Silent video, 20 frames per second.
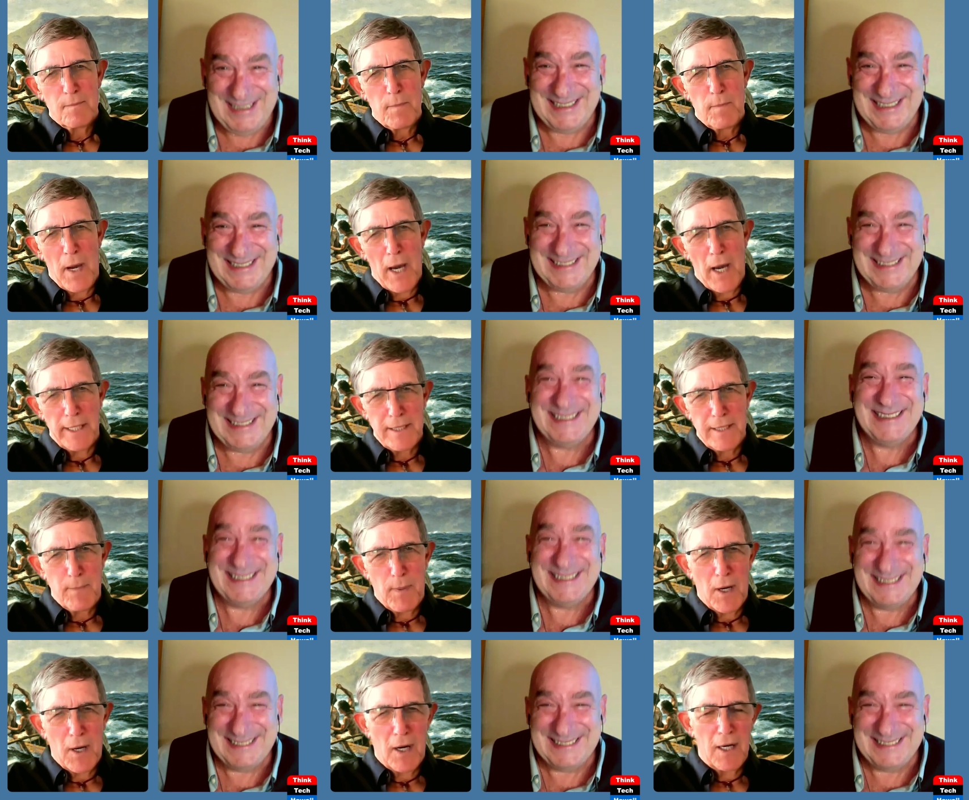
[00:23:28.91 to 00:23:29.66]
Speaker 1: body
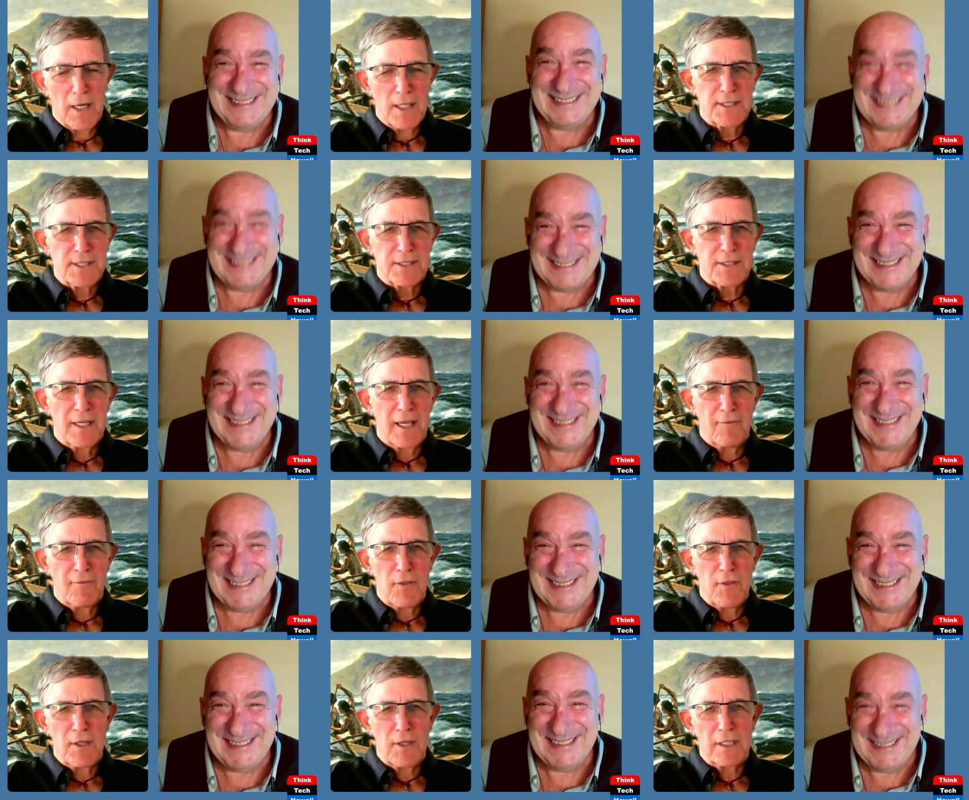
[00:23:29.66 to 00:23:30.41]
parts,
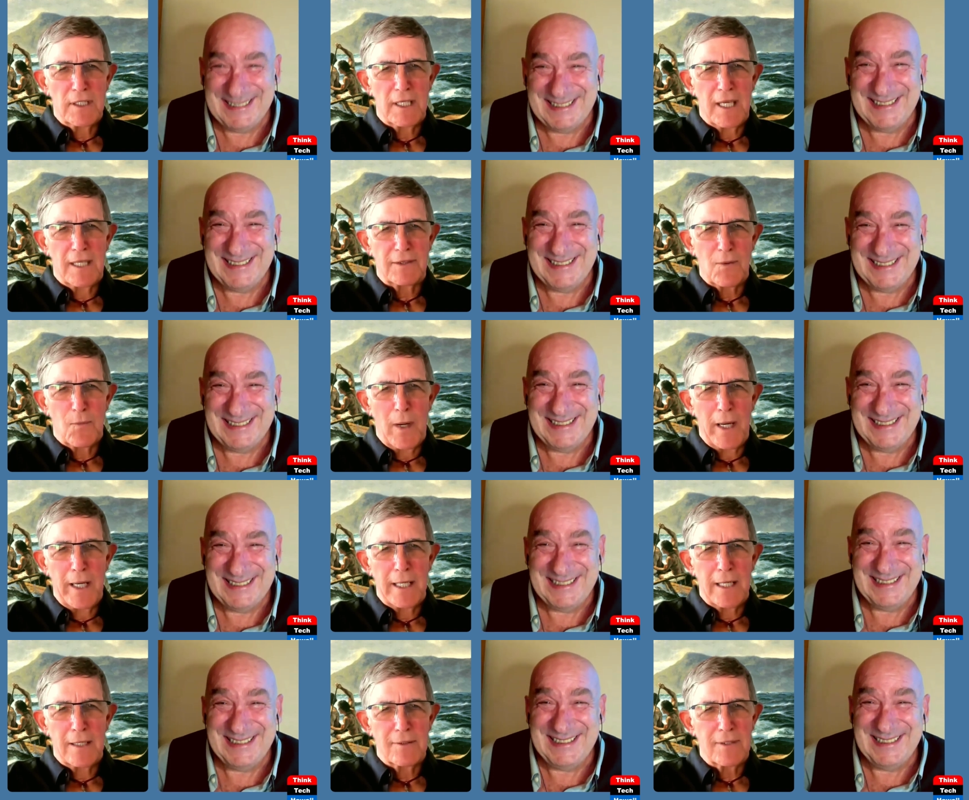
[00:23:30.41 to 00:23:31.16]
everything to get the
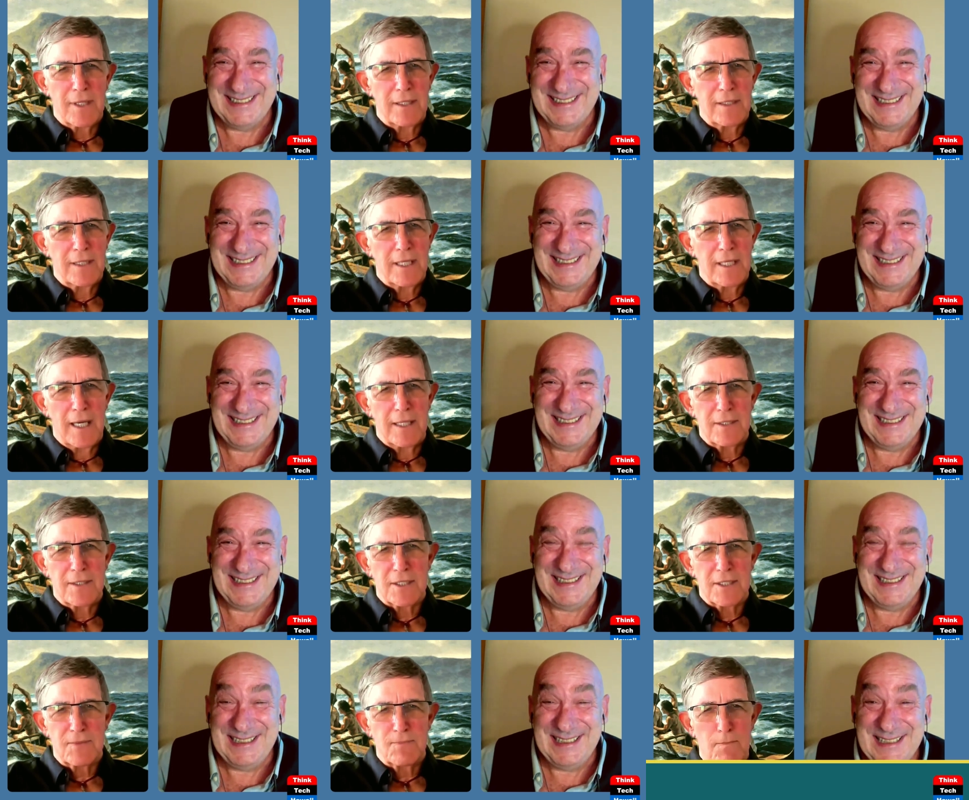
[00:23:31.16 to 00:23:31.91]
weight out. And then they add
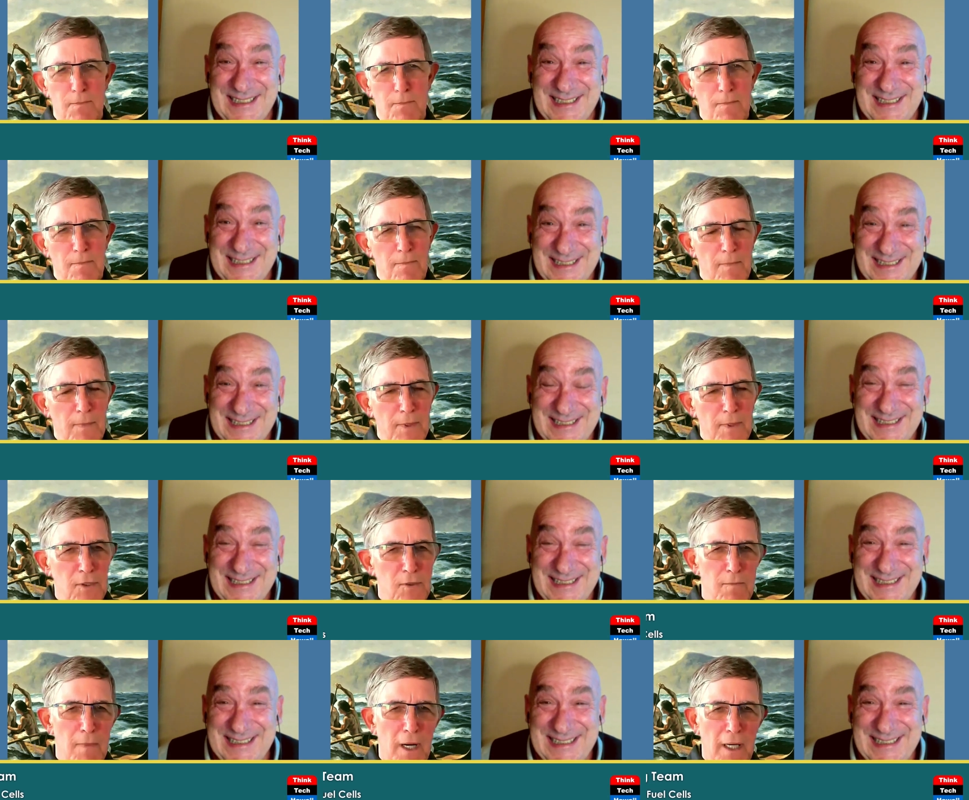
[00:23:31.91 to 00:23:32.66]
this
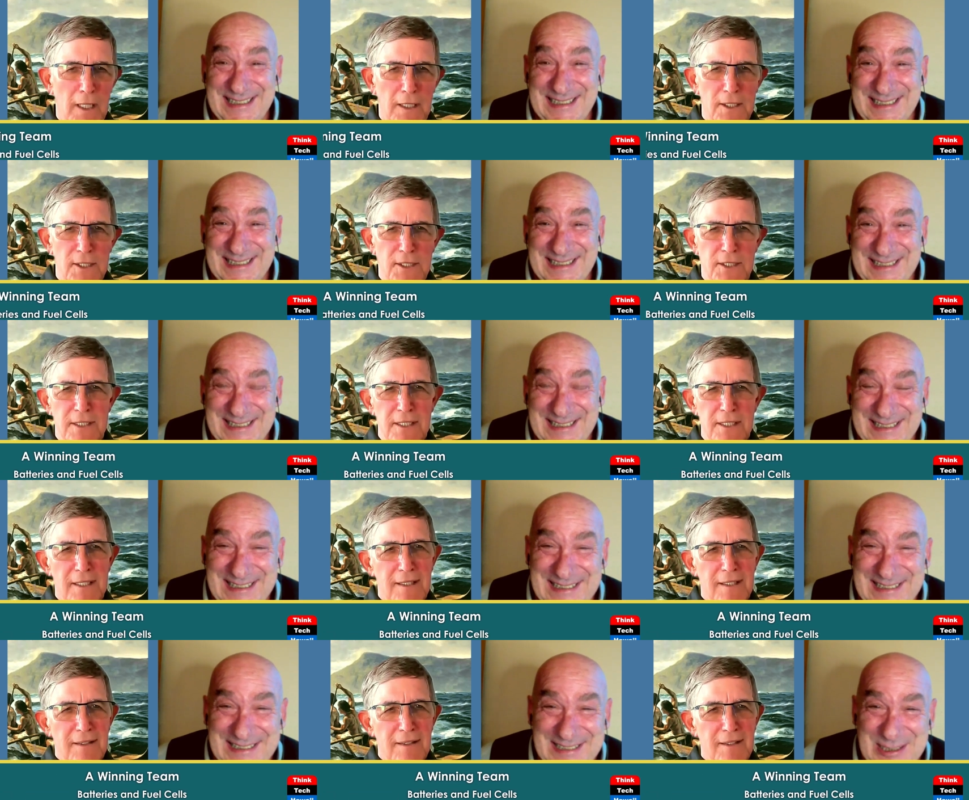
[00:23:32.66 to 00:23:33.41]
humongous,
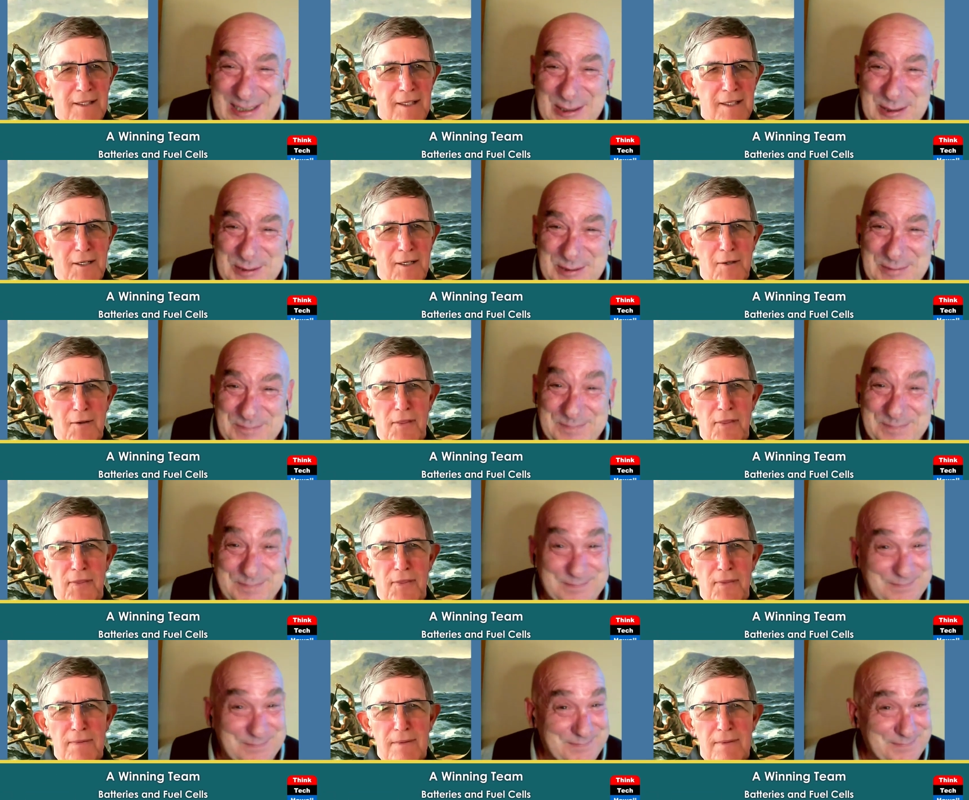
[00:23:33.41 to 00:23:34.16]
you know,
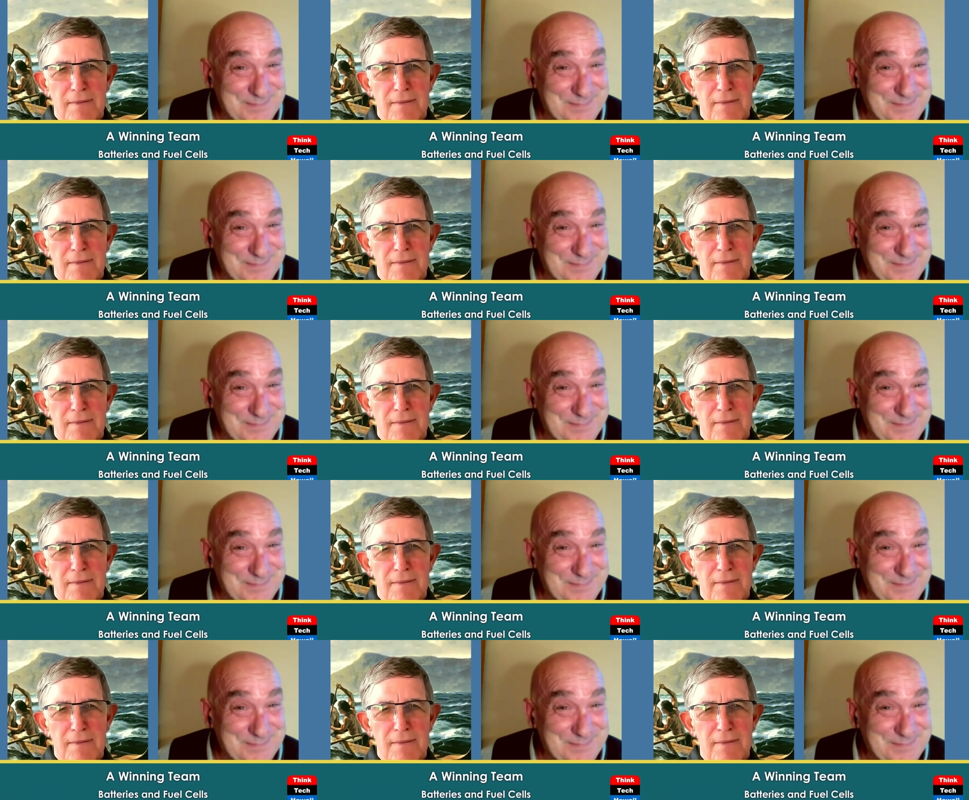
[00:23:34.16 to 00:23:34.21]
